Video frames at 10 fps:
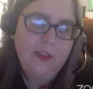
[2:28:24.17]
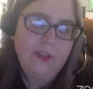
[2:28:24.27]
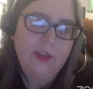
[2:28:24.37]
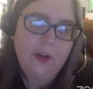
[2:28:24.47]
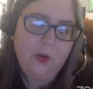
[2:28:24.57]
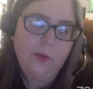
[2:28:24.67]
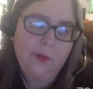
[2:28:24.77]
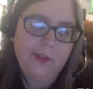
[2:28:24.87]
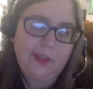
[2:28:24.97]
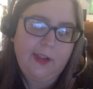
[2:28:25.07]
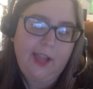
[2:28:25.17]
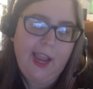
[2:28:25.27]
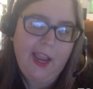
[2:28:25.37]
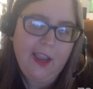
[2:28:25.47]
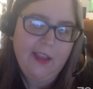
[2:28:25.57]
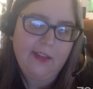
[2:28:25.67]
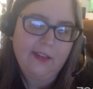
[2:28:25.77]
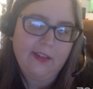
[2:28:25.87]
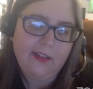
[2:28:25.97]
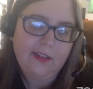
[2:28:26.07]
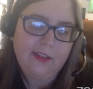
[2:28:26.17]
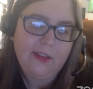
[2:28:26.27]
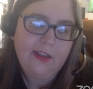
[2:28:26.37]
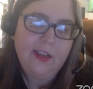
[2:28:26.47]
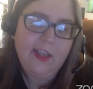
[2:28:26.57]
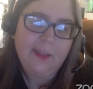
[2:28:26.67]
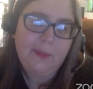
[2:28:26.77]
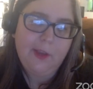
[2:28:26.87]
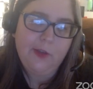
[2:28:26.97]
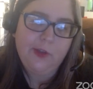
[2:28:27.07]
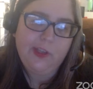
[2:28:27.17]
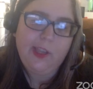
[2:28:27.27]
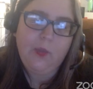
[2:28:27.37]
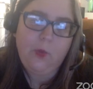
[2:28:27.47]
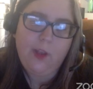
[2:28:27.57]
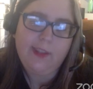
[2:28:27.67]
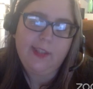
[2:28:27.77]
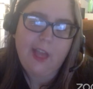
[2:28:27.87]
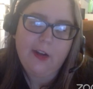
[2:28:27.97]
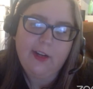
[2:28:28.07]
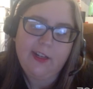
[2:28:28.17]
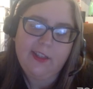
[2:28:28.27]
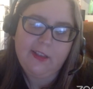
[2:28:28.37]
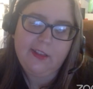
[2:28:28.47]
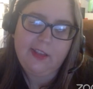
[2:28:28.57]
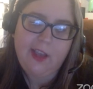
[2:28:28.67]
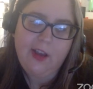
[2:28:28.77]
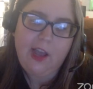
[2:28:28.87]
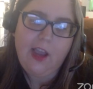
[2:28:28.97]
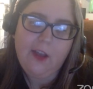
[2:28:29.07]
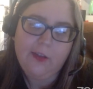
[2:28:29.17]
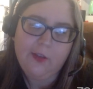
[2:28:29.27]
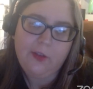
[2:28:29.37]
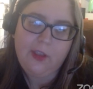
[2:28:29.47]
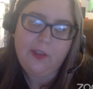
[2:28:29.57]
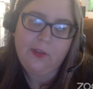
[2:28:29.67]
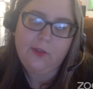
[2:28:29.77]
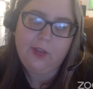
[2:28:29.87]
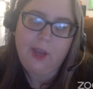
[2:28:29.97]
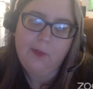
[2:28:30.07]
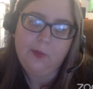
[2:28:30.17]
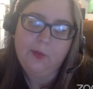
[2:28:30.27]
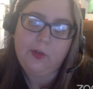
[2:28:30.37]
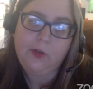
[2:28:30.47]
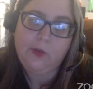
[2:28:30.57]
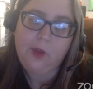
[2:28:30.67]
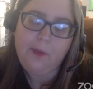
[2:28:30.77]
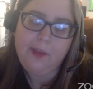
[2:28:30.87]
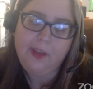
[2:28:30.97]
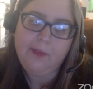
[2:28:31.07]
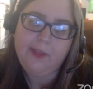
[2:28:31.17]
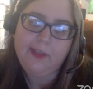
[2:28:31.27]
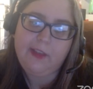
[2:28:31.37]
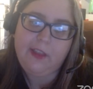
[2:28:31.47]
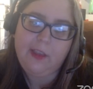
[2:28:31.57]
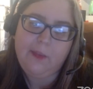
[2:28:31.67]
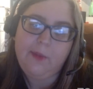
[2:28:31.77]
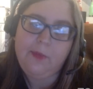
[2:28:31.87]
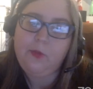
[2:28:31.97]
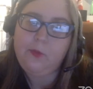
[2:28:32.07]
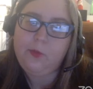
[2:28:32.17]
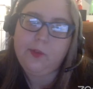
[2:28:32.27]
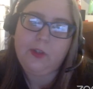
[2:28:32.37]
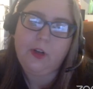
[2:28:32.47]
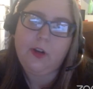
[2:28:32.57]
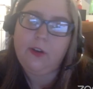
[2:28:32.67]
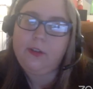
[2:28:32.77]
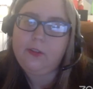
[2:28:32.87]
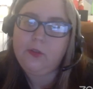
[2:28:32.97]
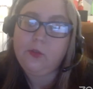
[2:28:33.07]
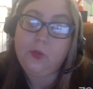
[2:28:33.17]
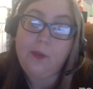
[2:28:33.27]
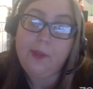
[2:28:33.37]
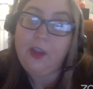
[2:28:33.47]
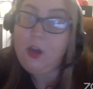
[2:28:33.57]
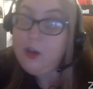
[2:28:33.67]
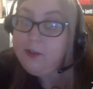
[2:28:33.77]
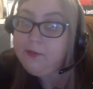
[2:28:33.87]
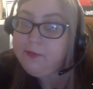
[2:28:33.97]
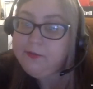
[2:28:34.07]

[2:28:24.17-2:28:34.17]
Than a normal sale. And especially like once Saturday sells out, I also think those times will start dropping because I think people will start dropping off.